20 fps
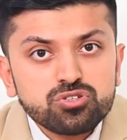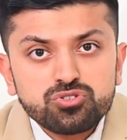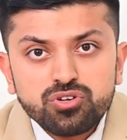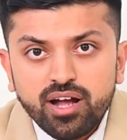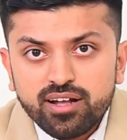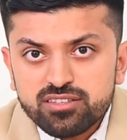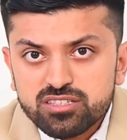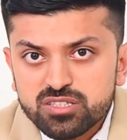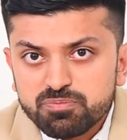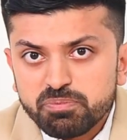
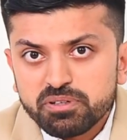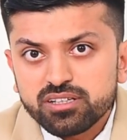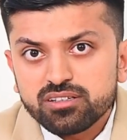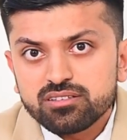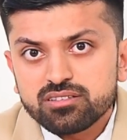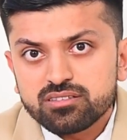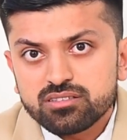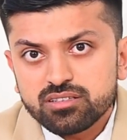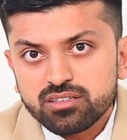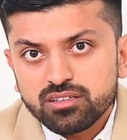
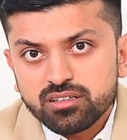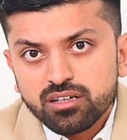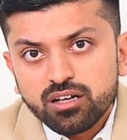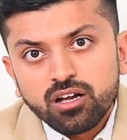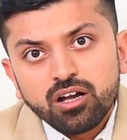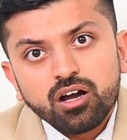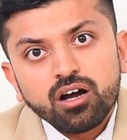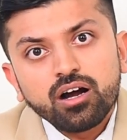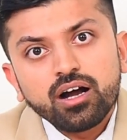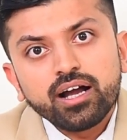transparency
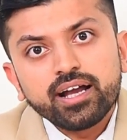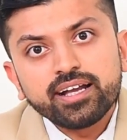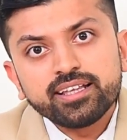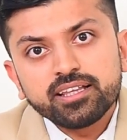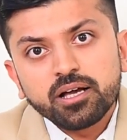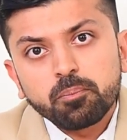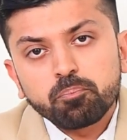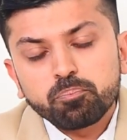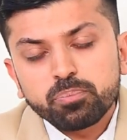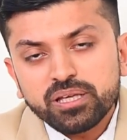in
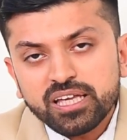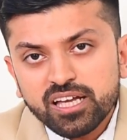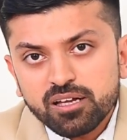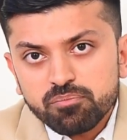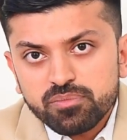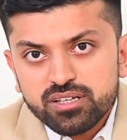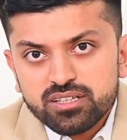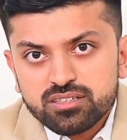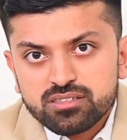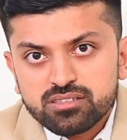a
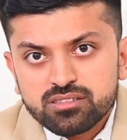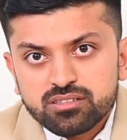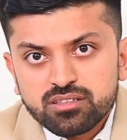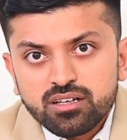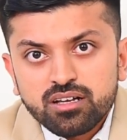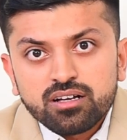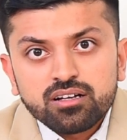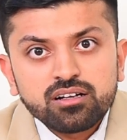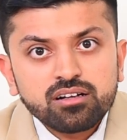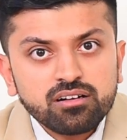PMS
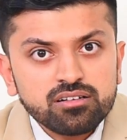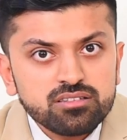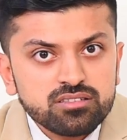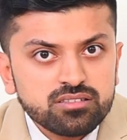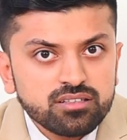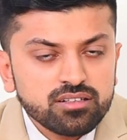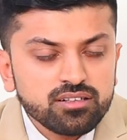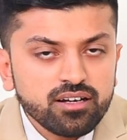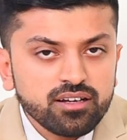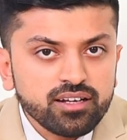
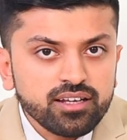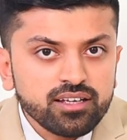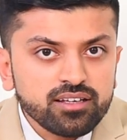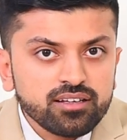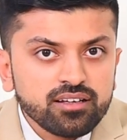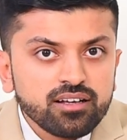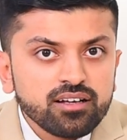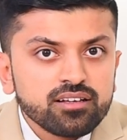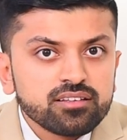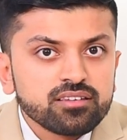considering
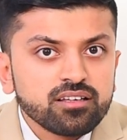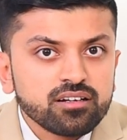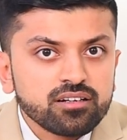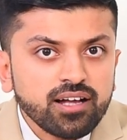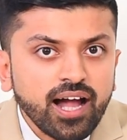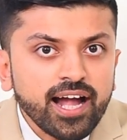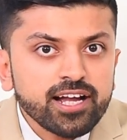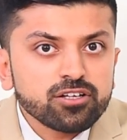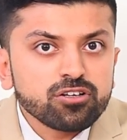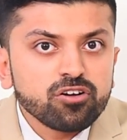the
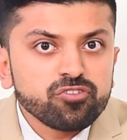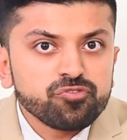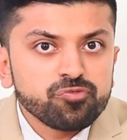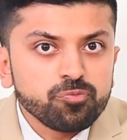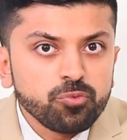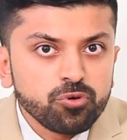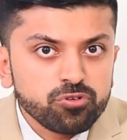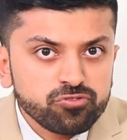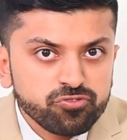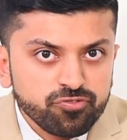kind of
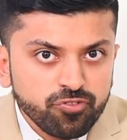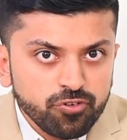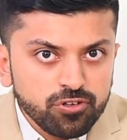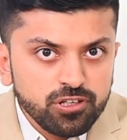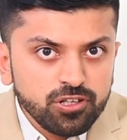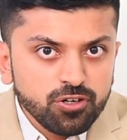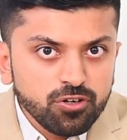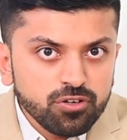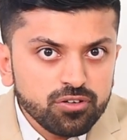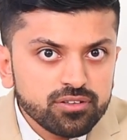
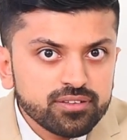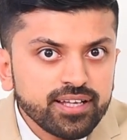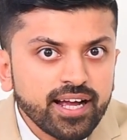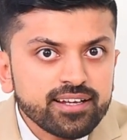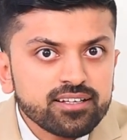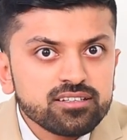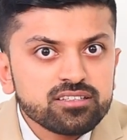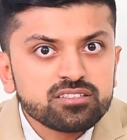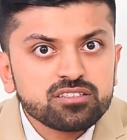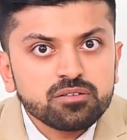portfolio that
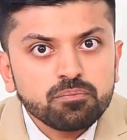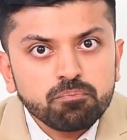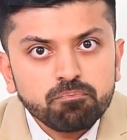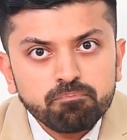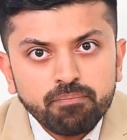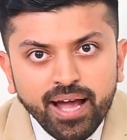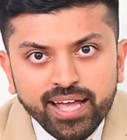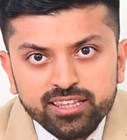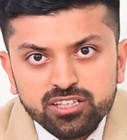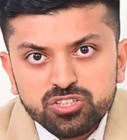is
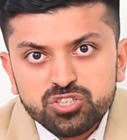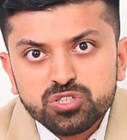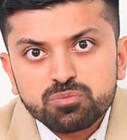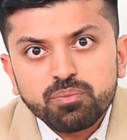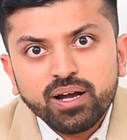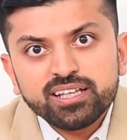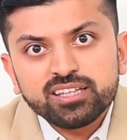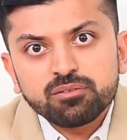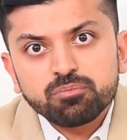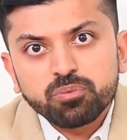managed
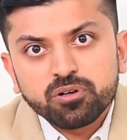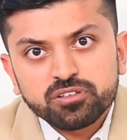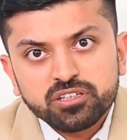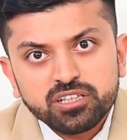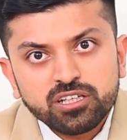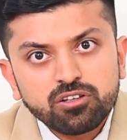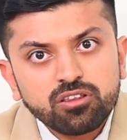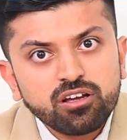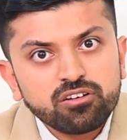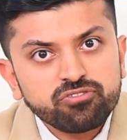by the
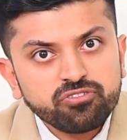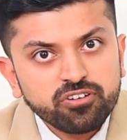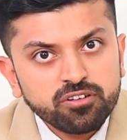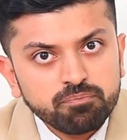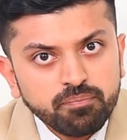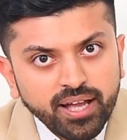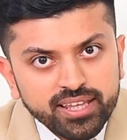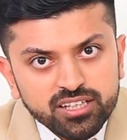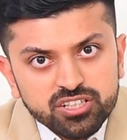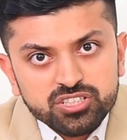particular fund
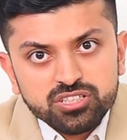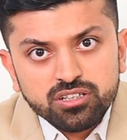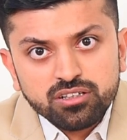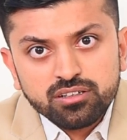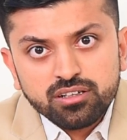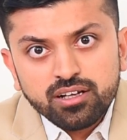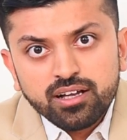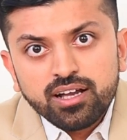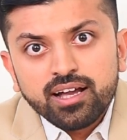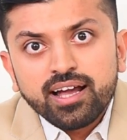manager,
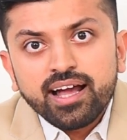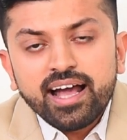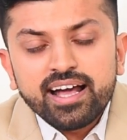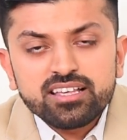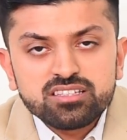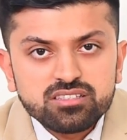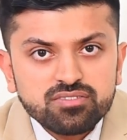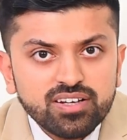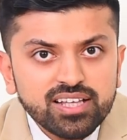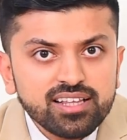as
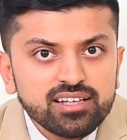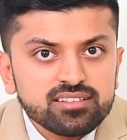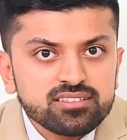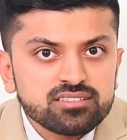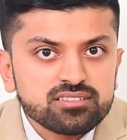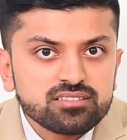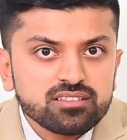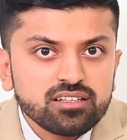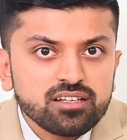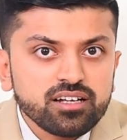well as
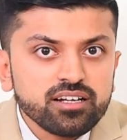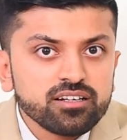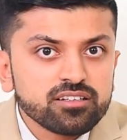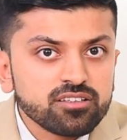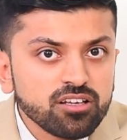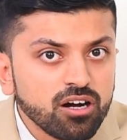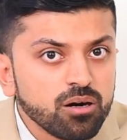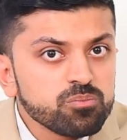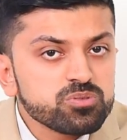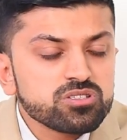in
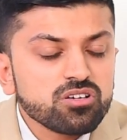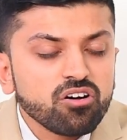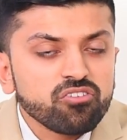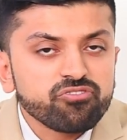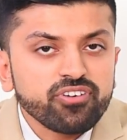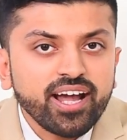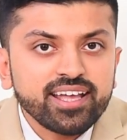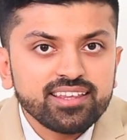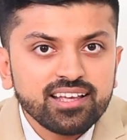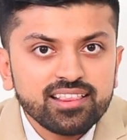terms of
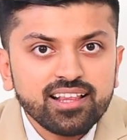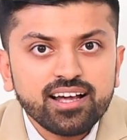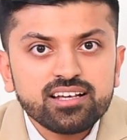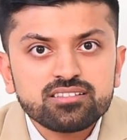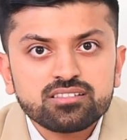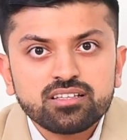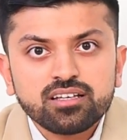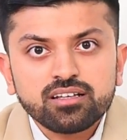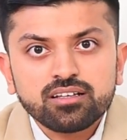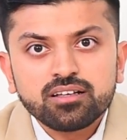
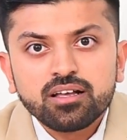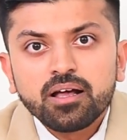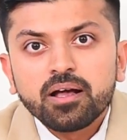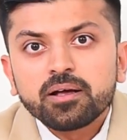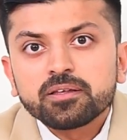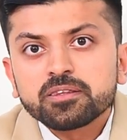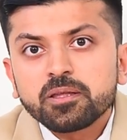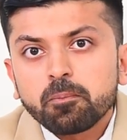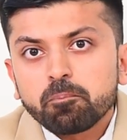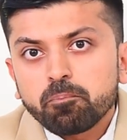analyzing
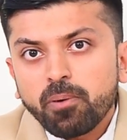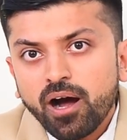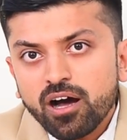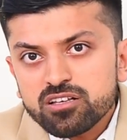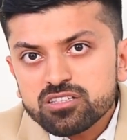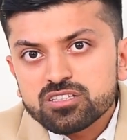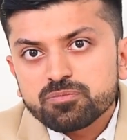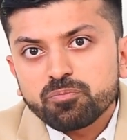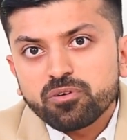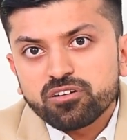the
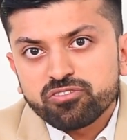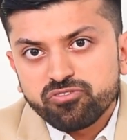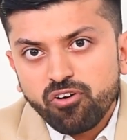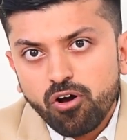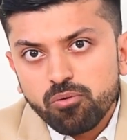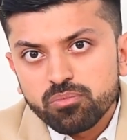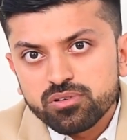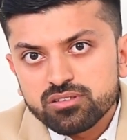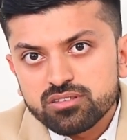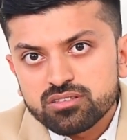past
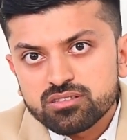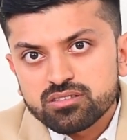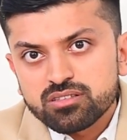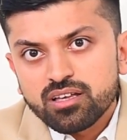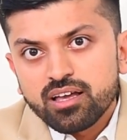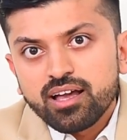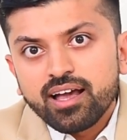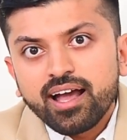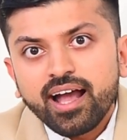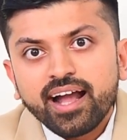performance
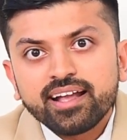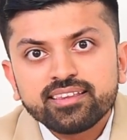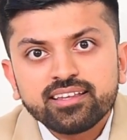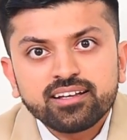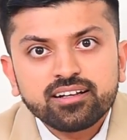and the